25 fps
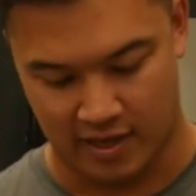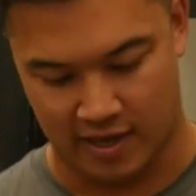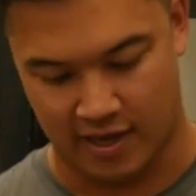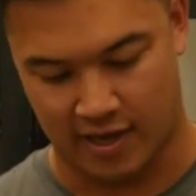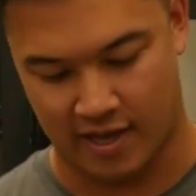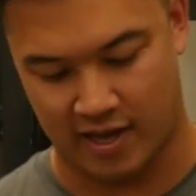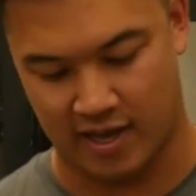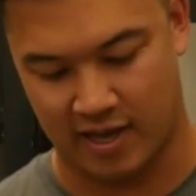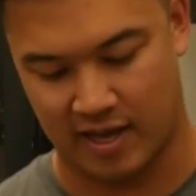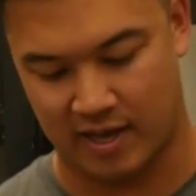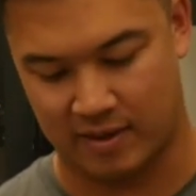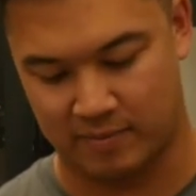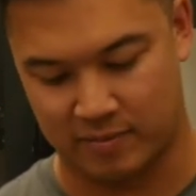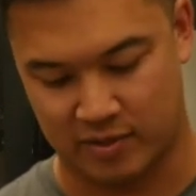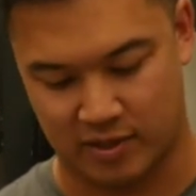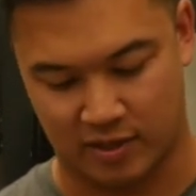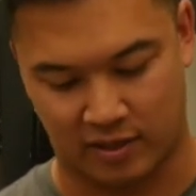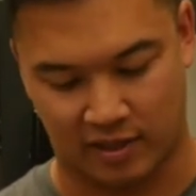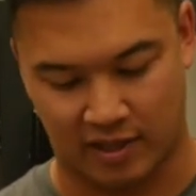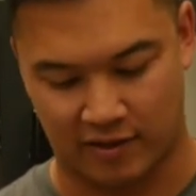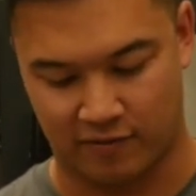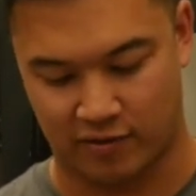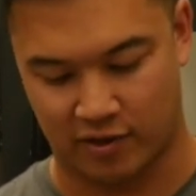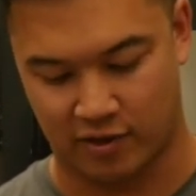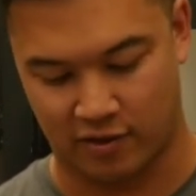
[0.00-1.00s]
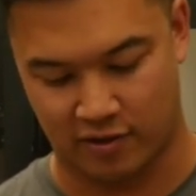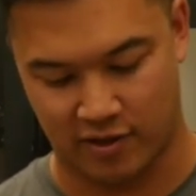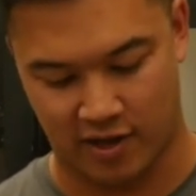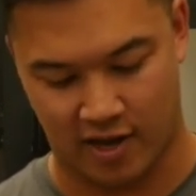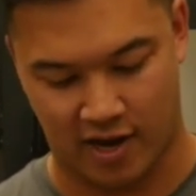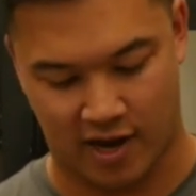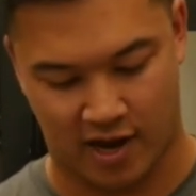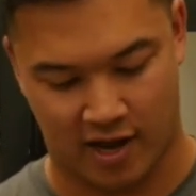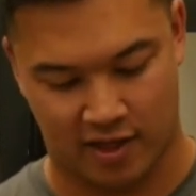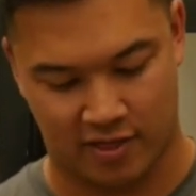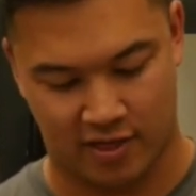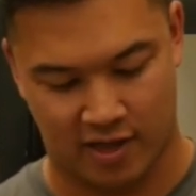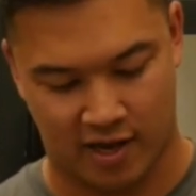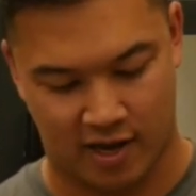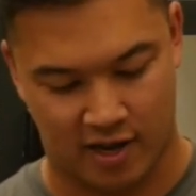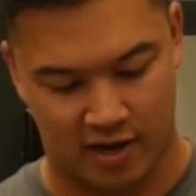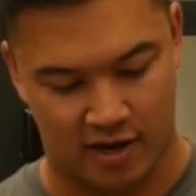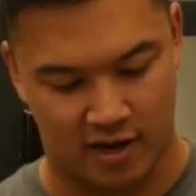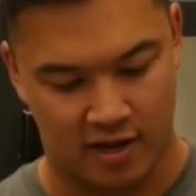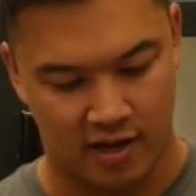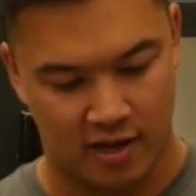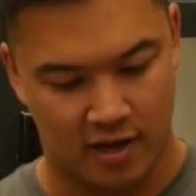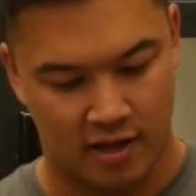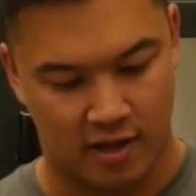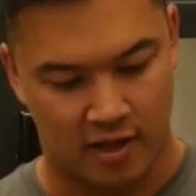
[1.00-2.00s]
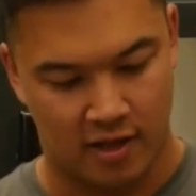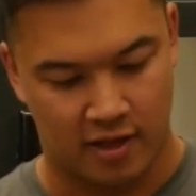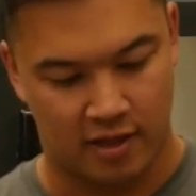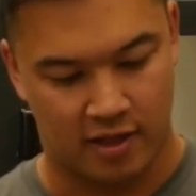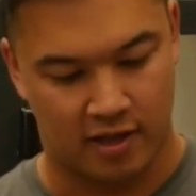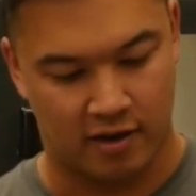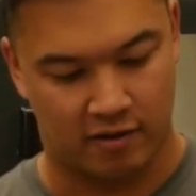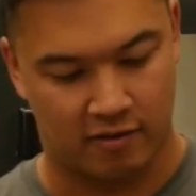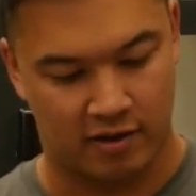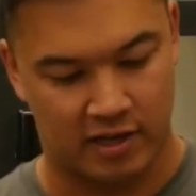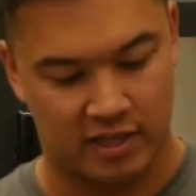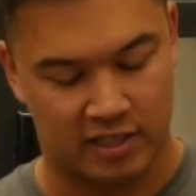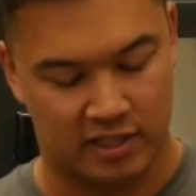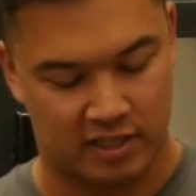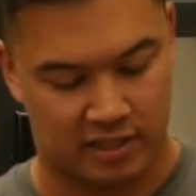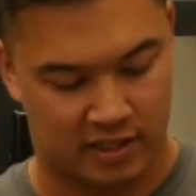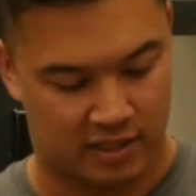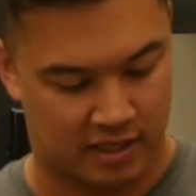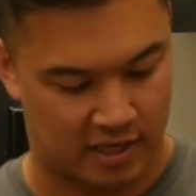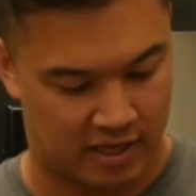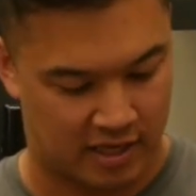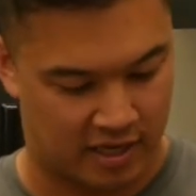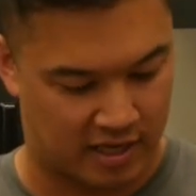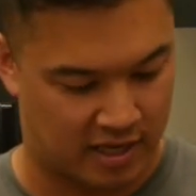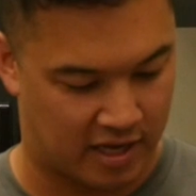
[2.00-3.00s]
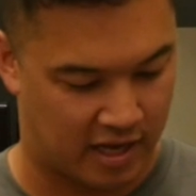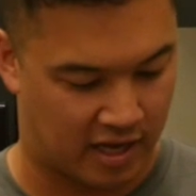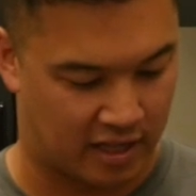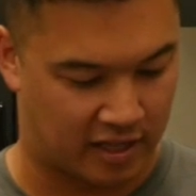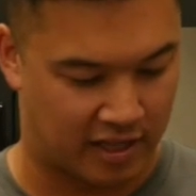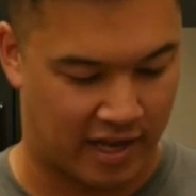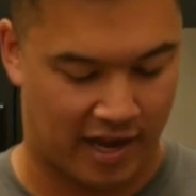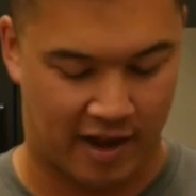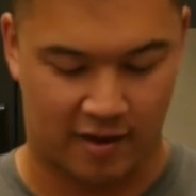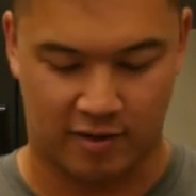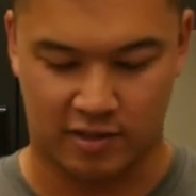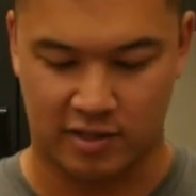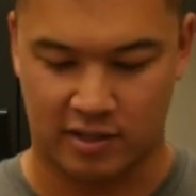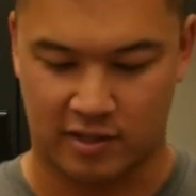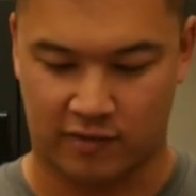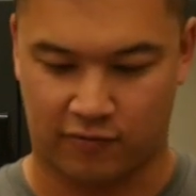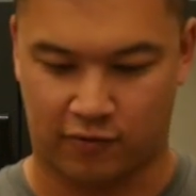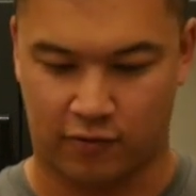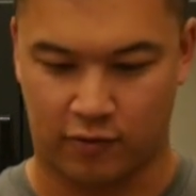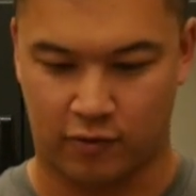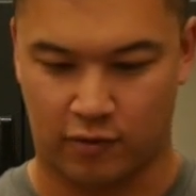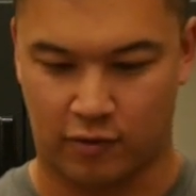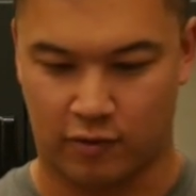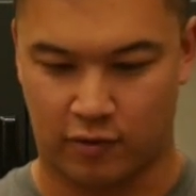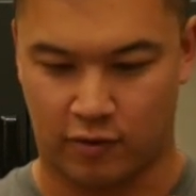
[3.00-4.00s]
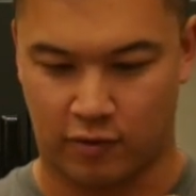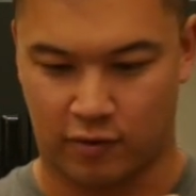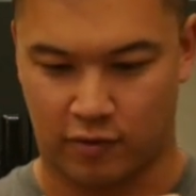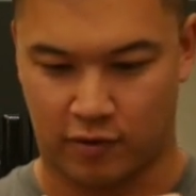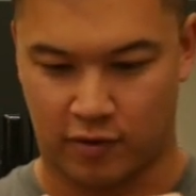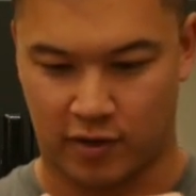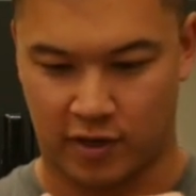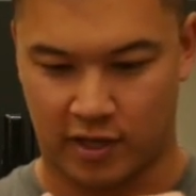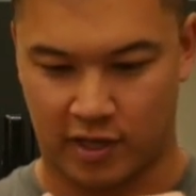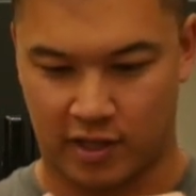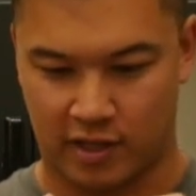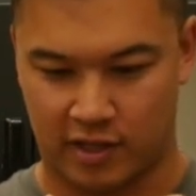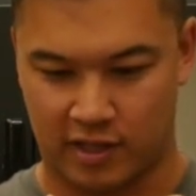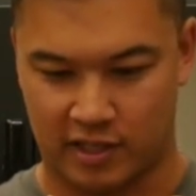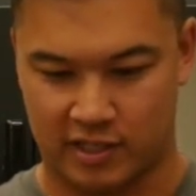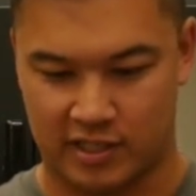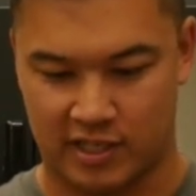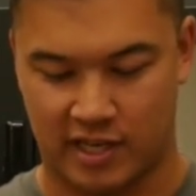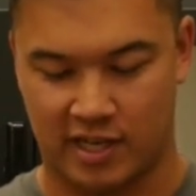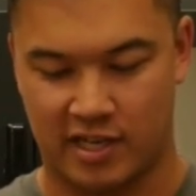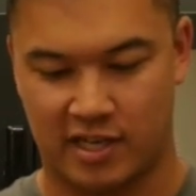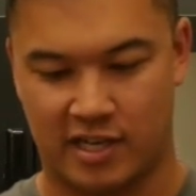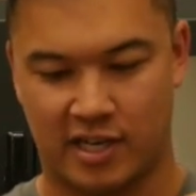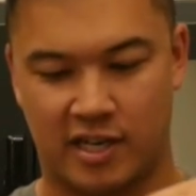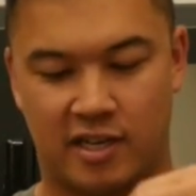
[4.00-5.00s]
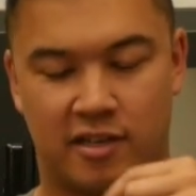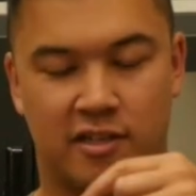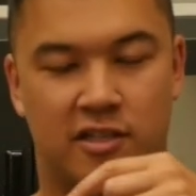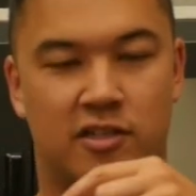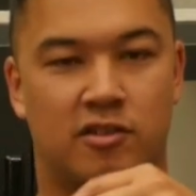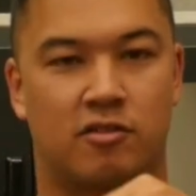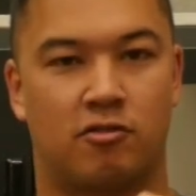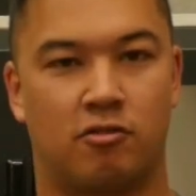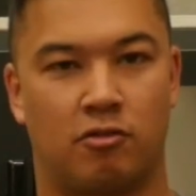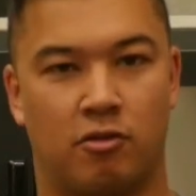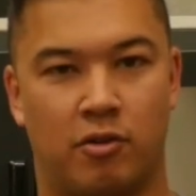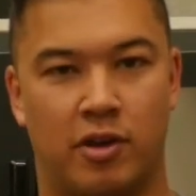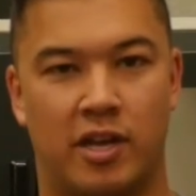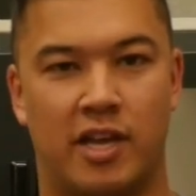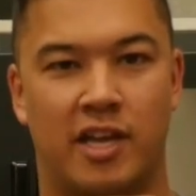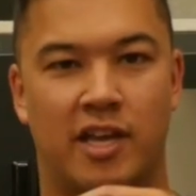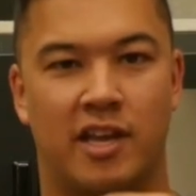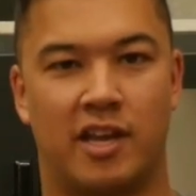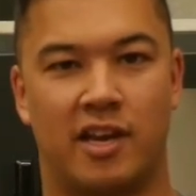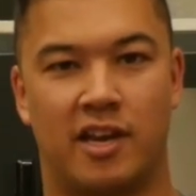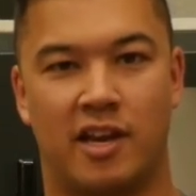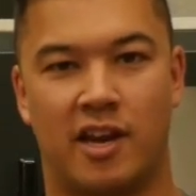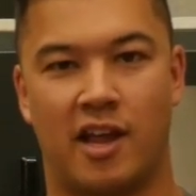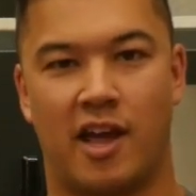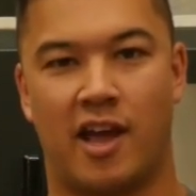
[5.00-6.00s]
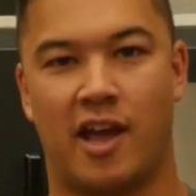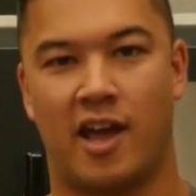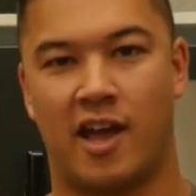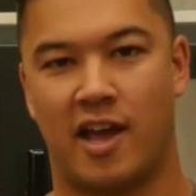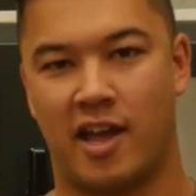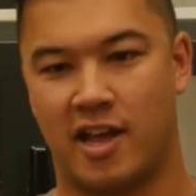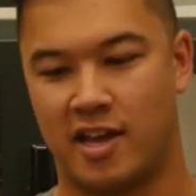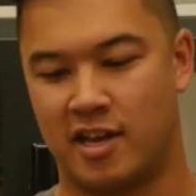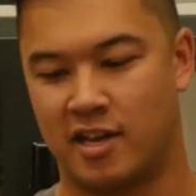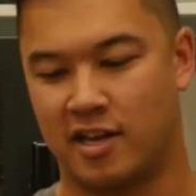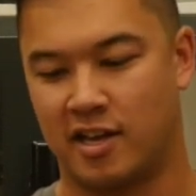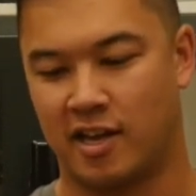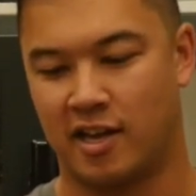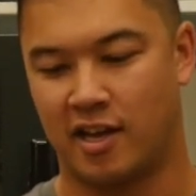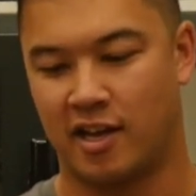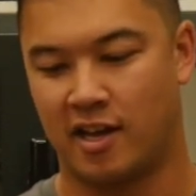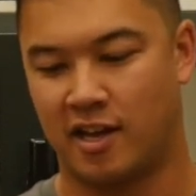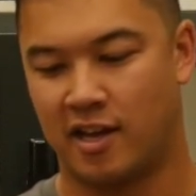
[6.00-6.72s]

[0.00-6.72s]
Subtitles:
So leave it on there, and then there is the allowance for this ND to screw in a